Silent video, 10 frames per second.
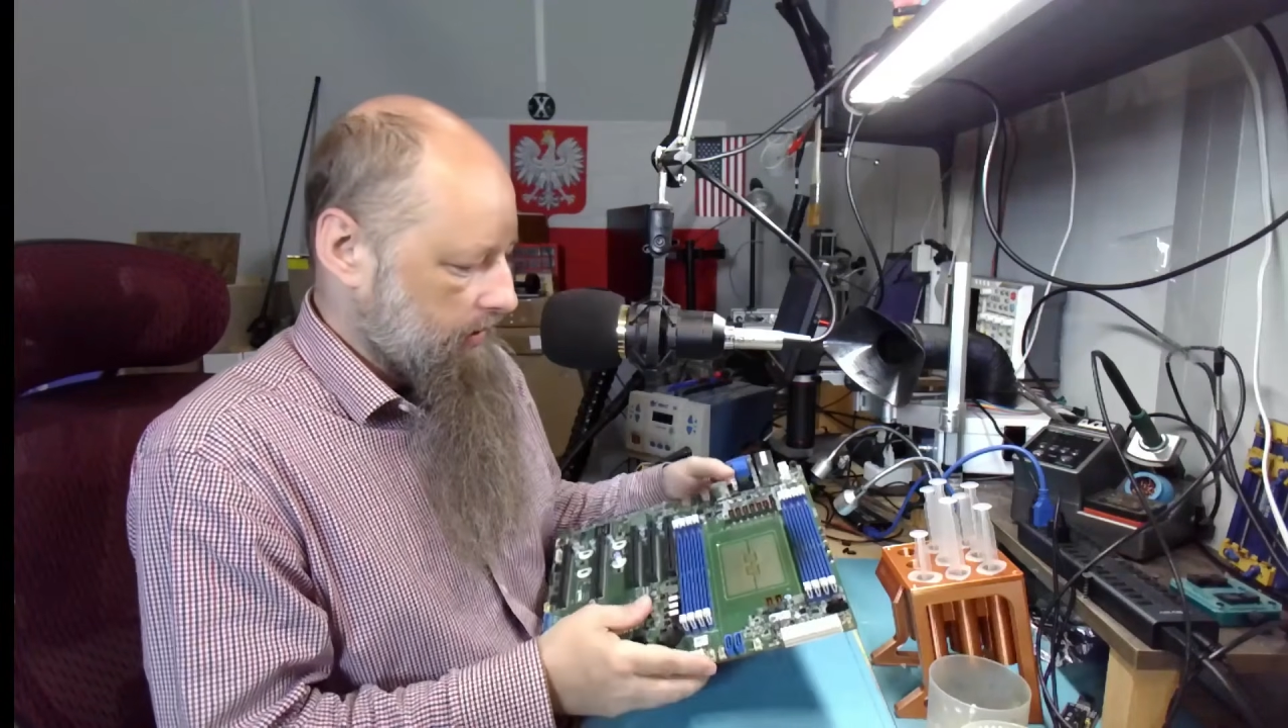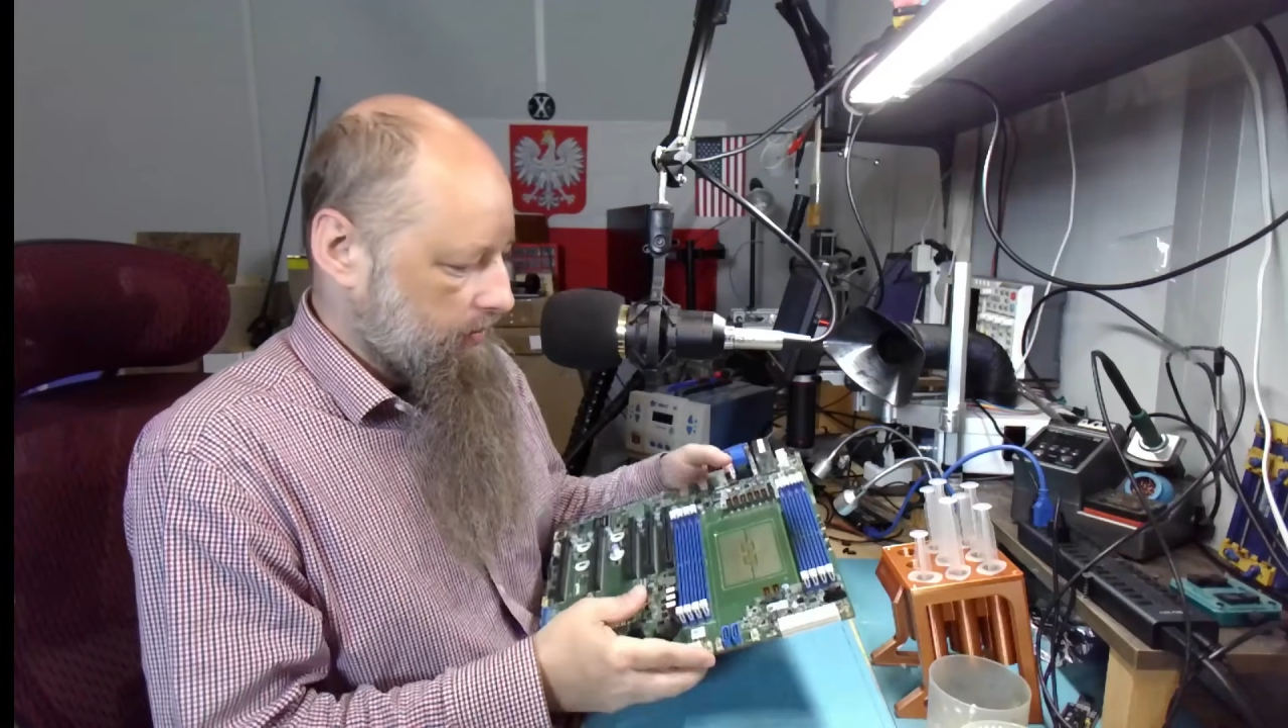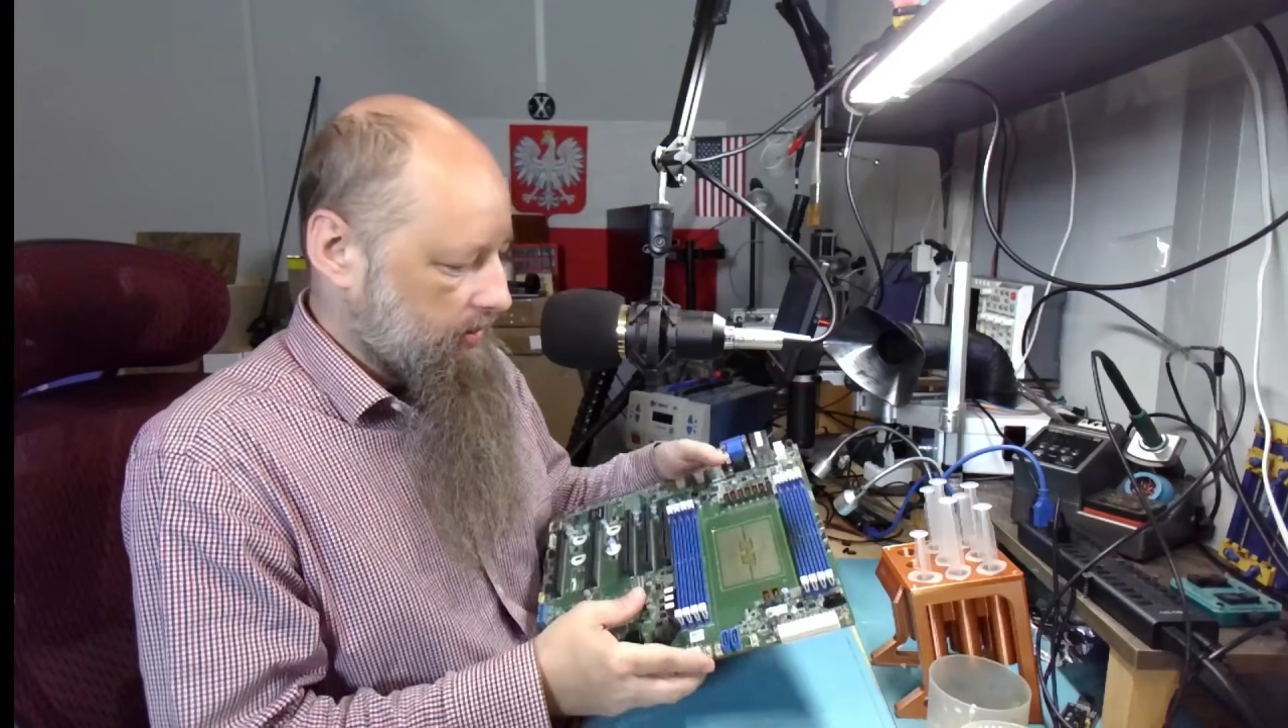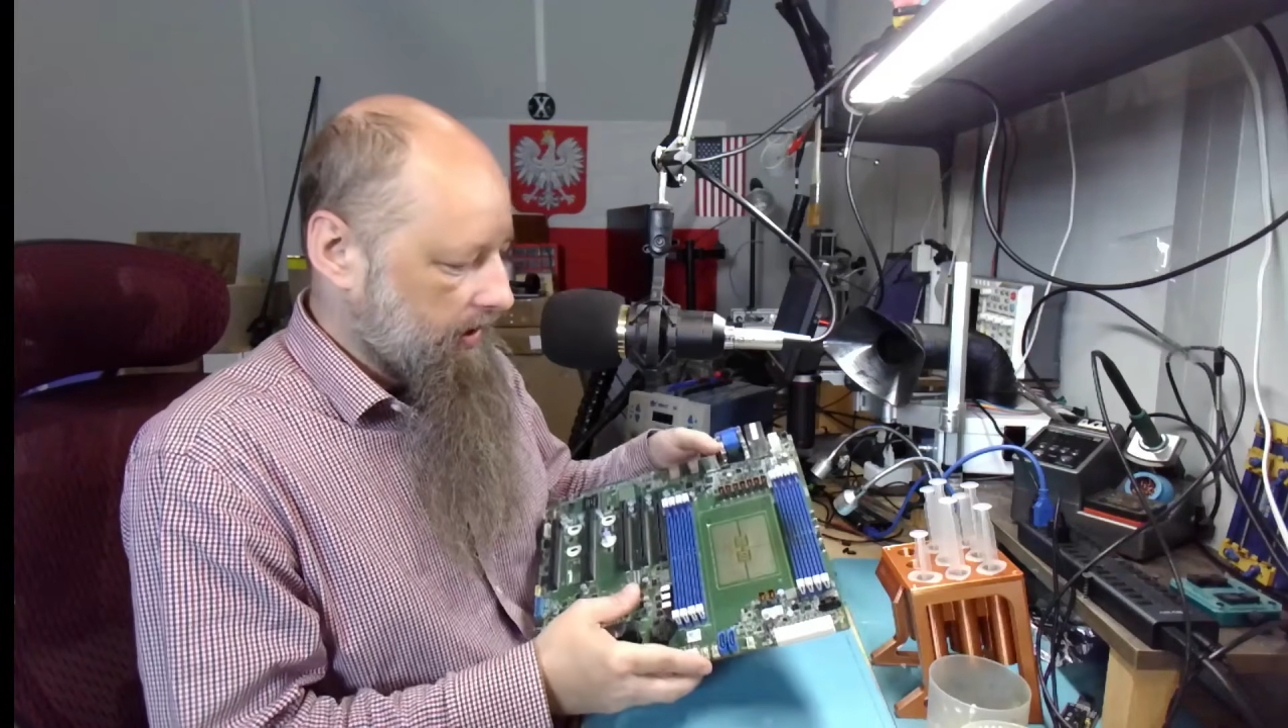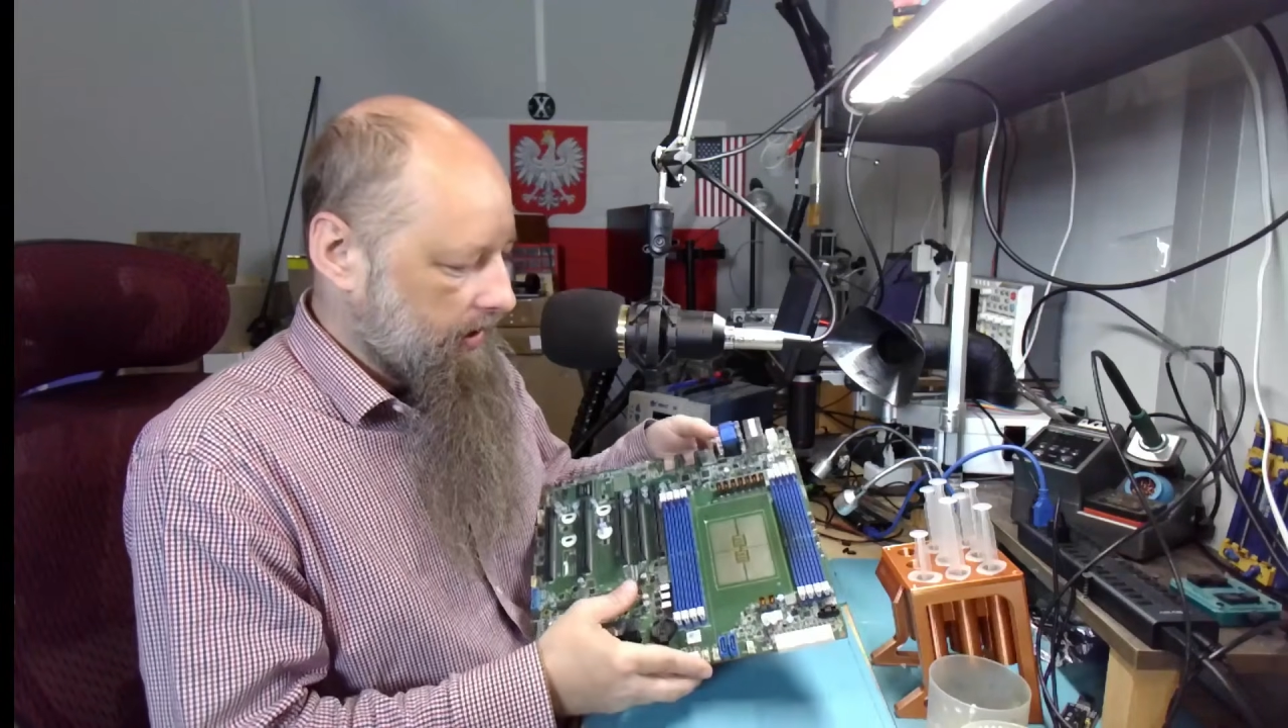to
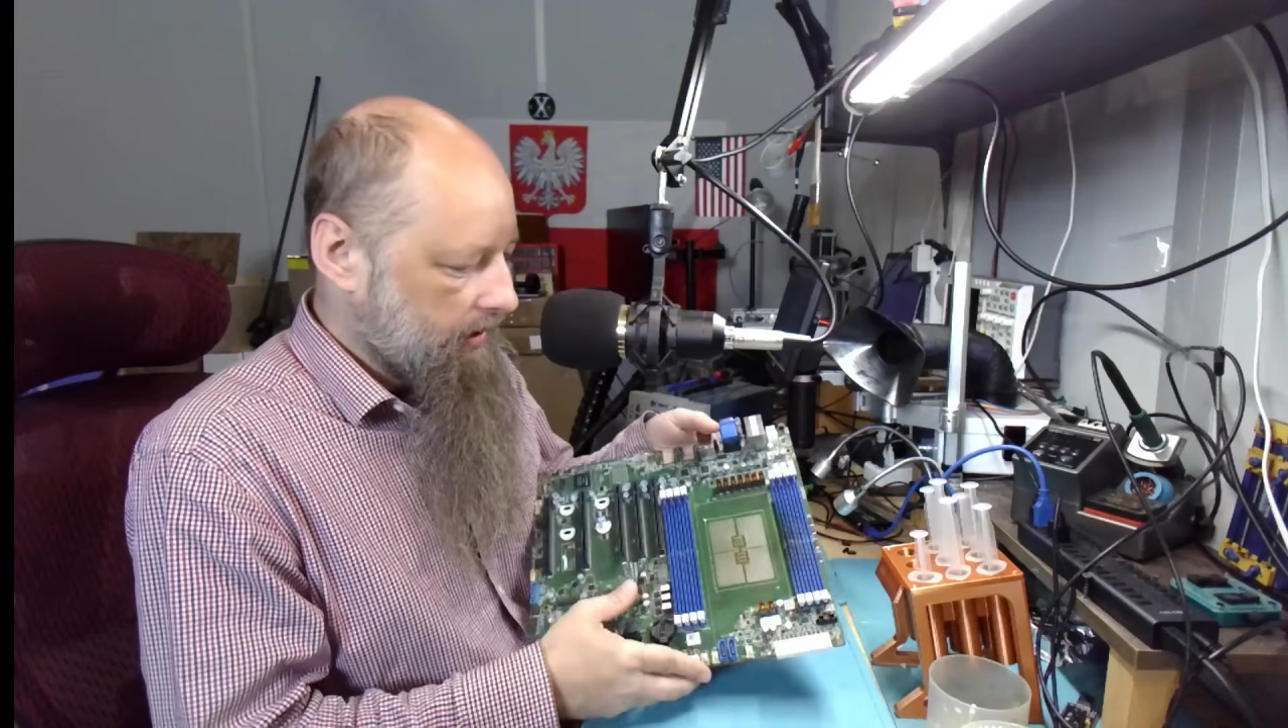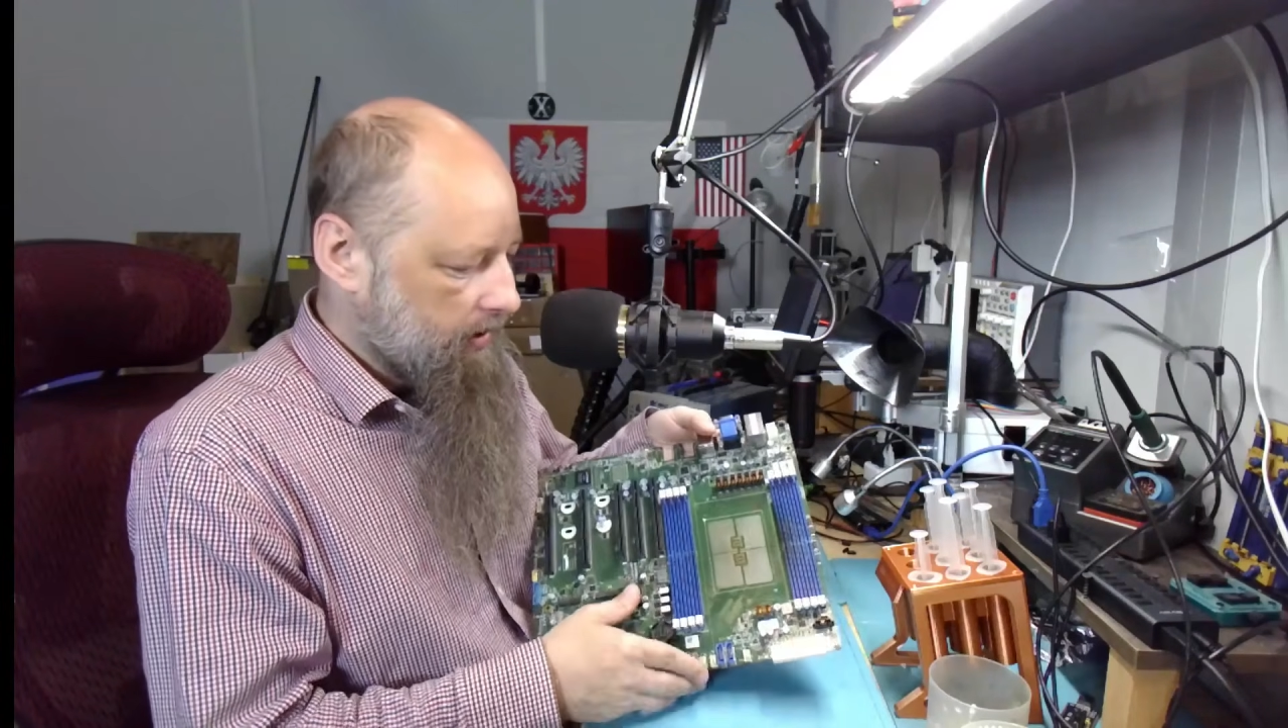preheat